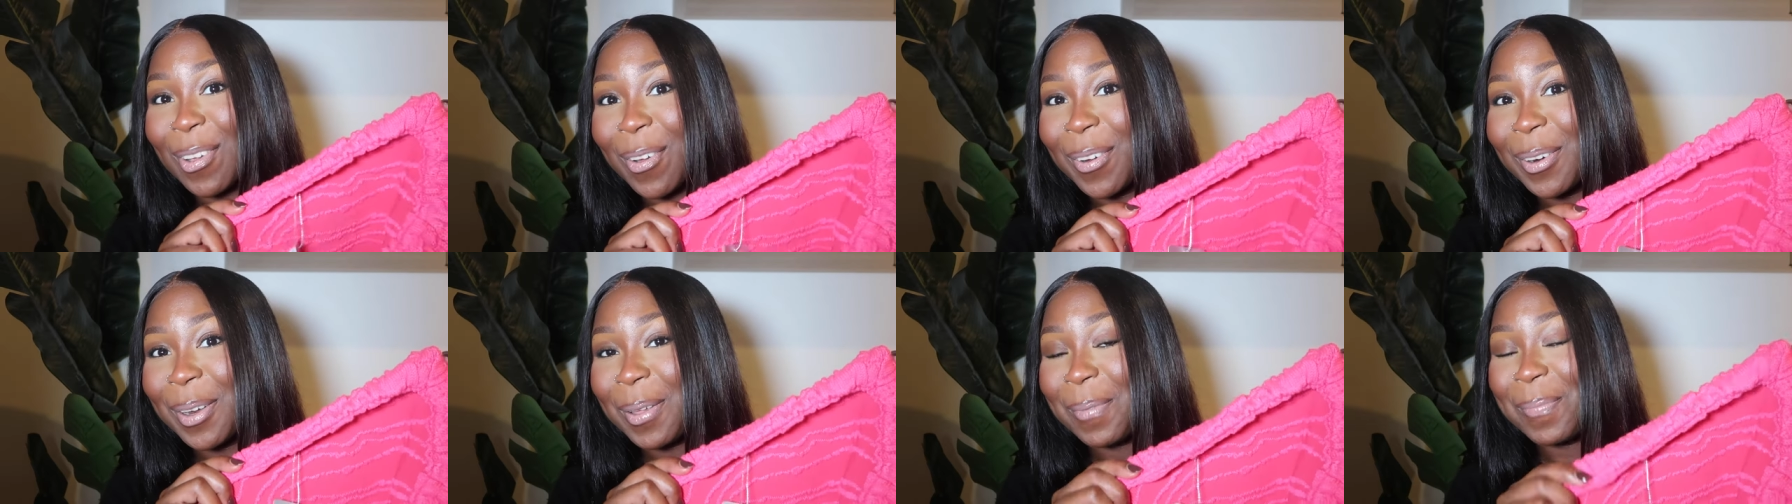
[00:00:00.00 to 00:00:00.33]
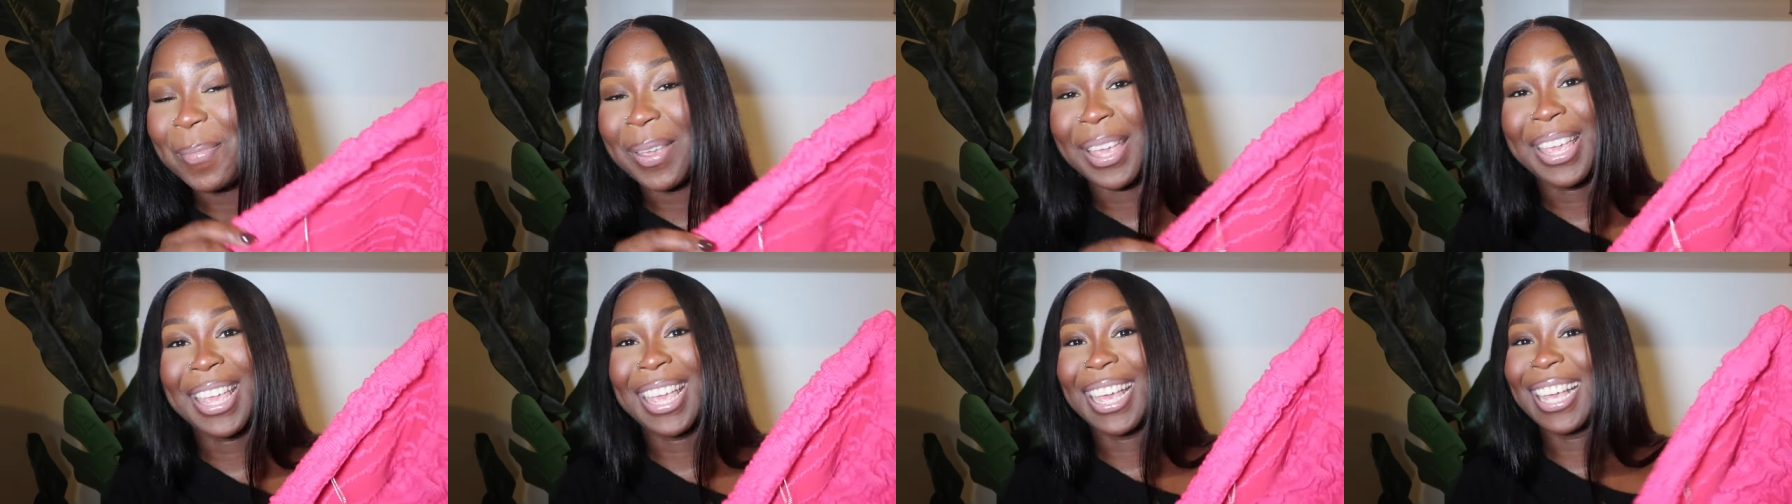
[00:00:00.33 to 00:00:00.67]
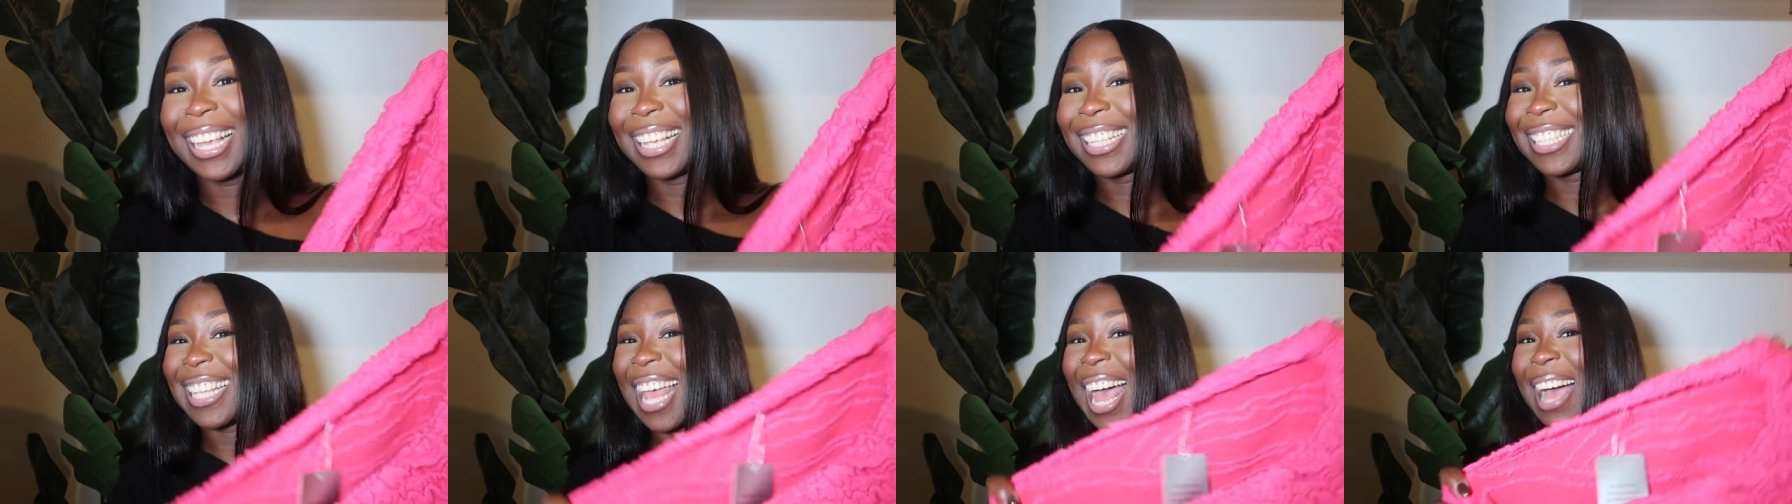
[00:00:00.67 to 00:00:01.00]
on
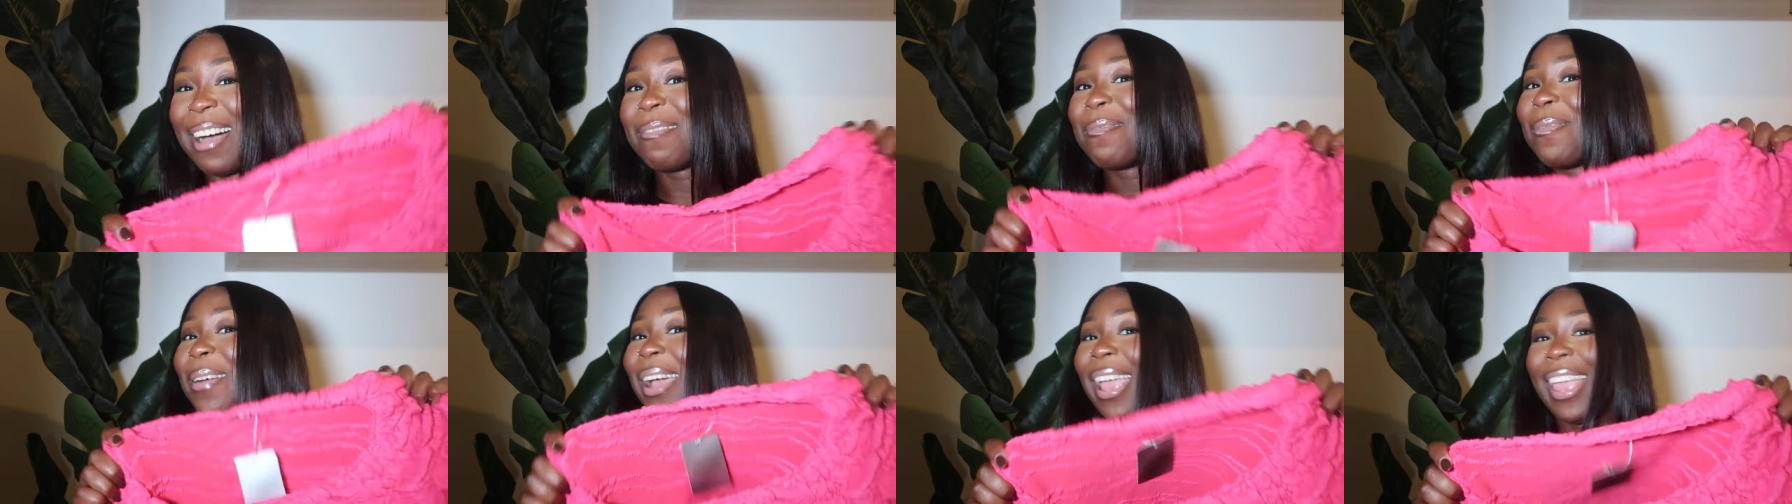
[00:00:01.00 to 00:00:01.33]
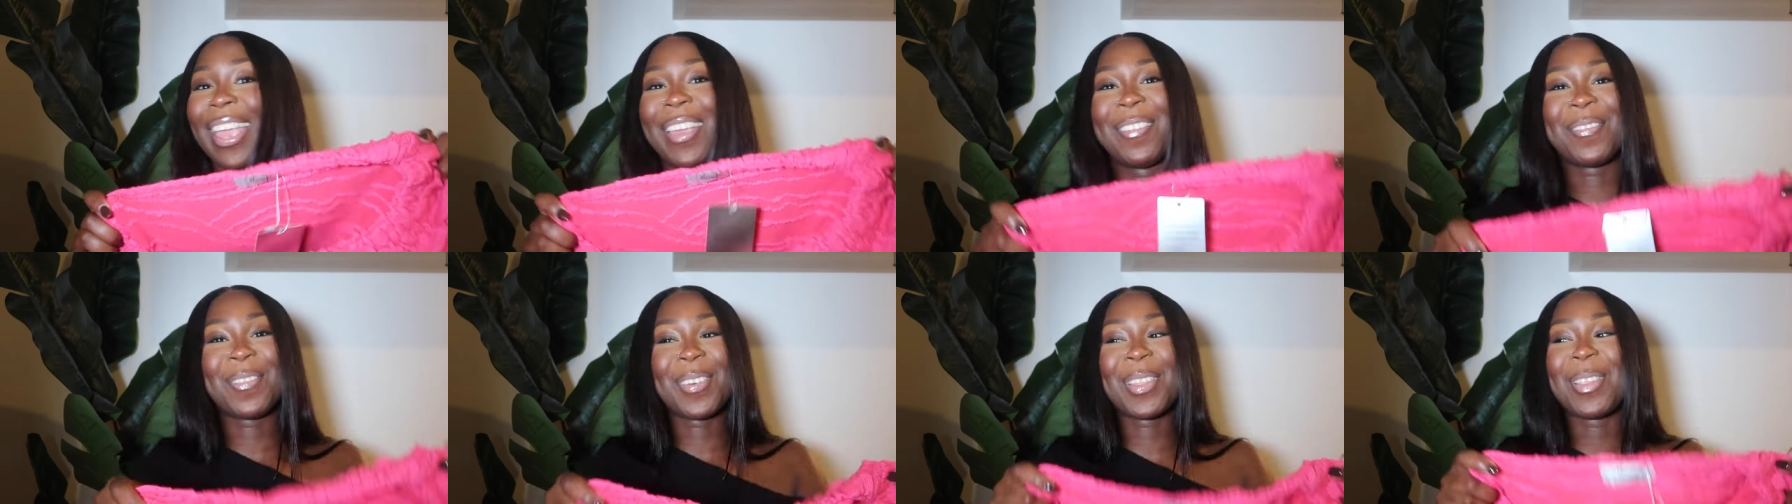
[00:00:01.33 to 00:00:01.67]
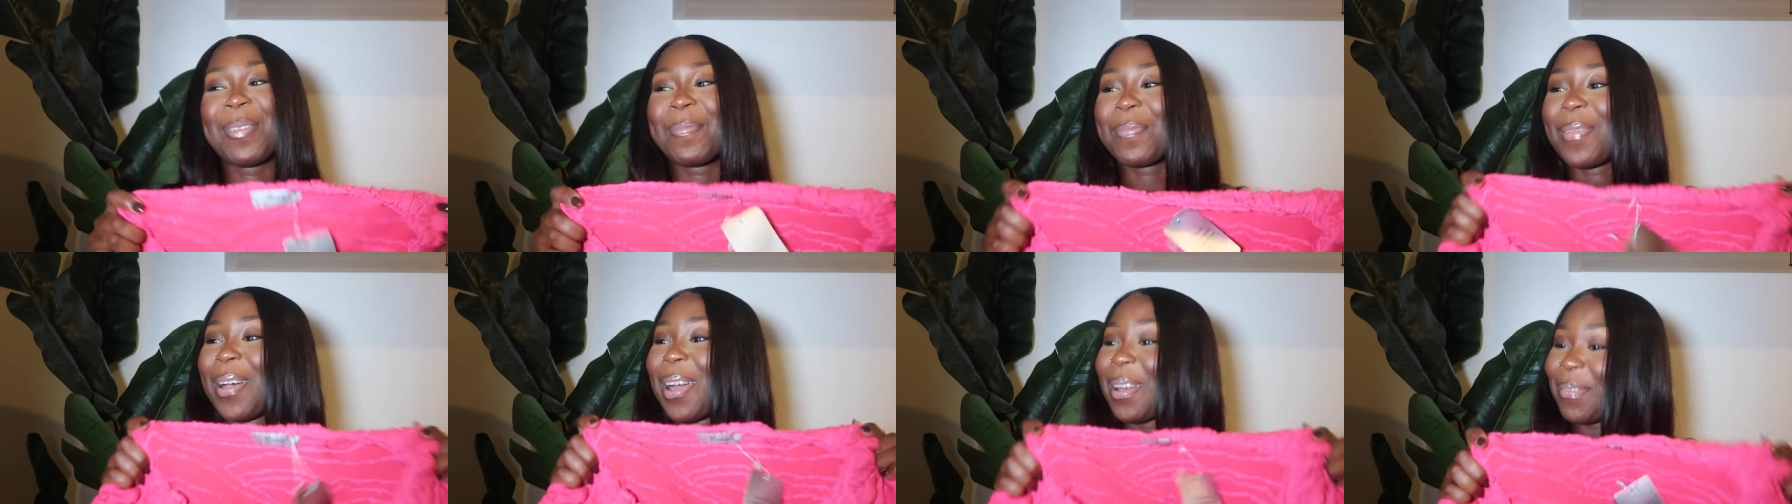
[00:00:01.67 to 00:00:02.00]
because I'm waiting for
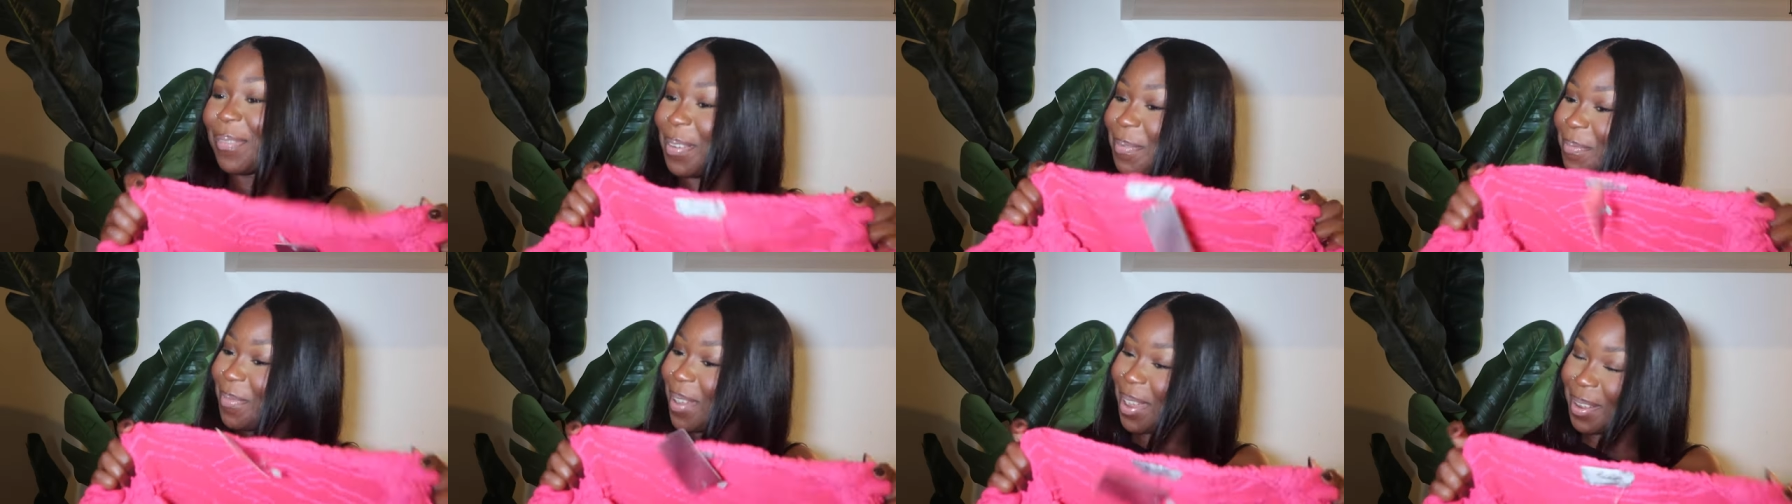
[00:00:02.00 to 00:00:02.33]
the perfect